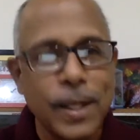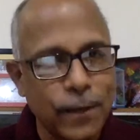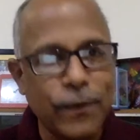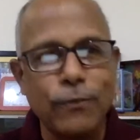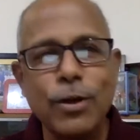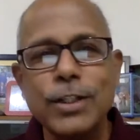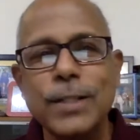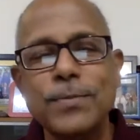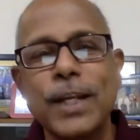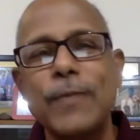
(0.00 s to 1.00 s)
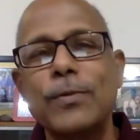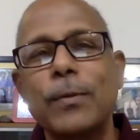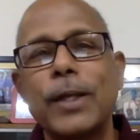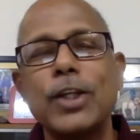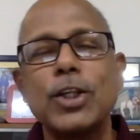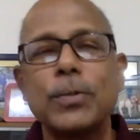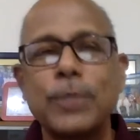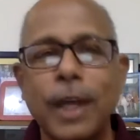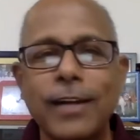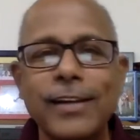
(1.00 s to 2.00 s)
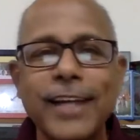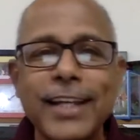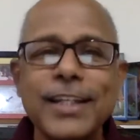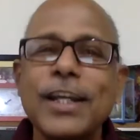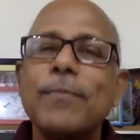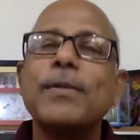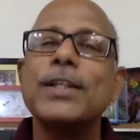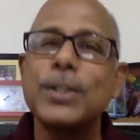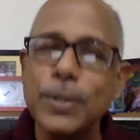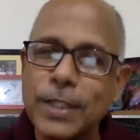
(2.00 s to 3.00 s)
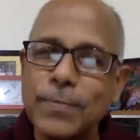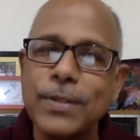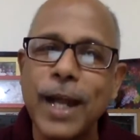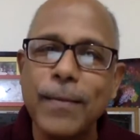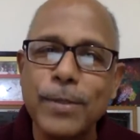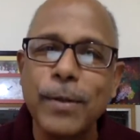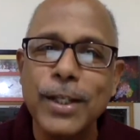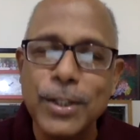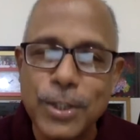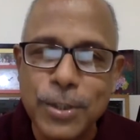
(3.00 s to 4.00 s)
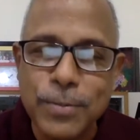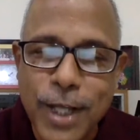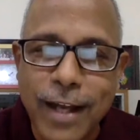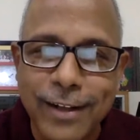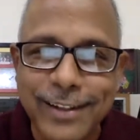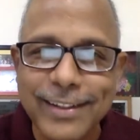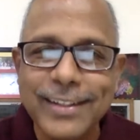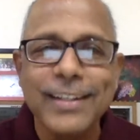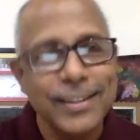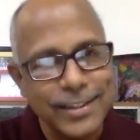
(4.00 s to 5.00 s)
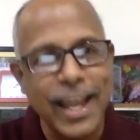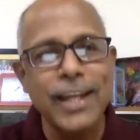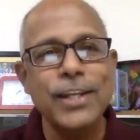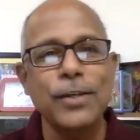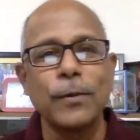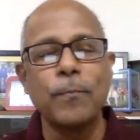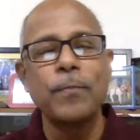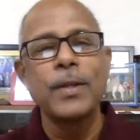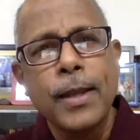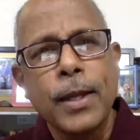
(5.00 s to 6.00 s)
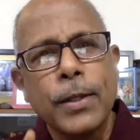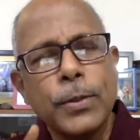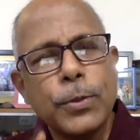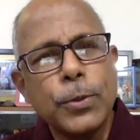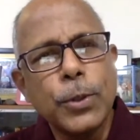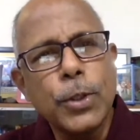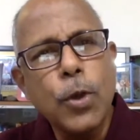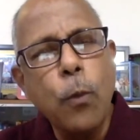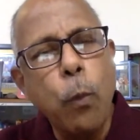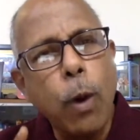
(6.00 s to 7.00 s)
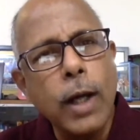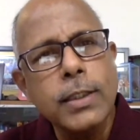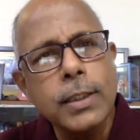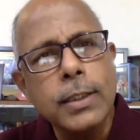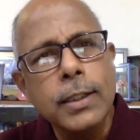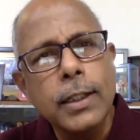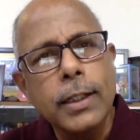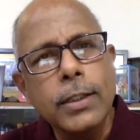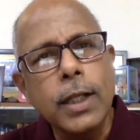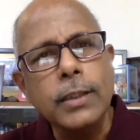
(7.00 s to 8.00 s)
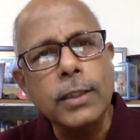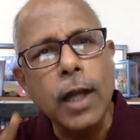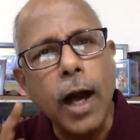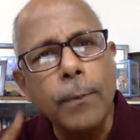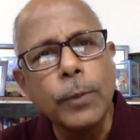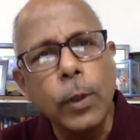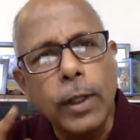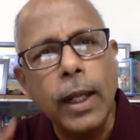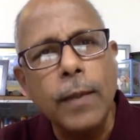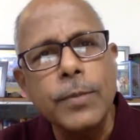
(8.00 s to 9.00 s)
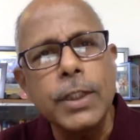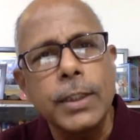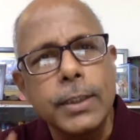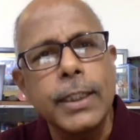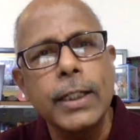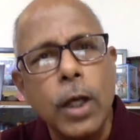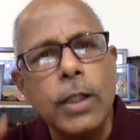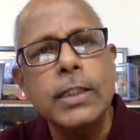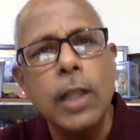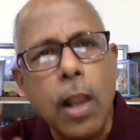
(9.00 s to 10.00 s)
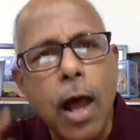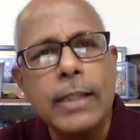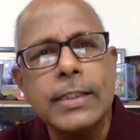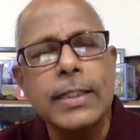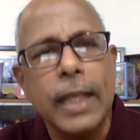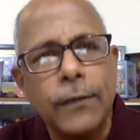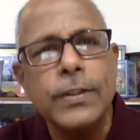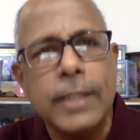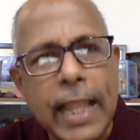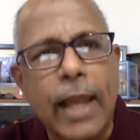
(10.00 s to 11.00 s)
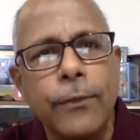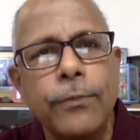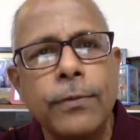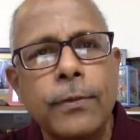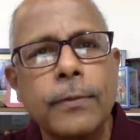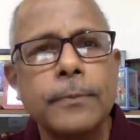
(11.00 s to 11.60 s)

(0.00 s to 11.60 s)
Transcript: If you are not subscribed to my YouTube channel yet, please do subscribe to my YouTube channel. Thank you. Do you know what Dr. Abdul Kalam ji did on his last day of his life?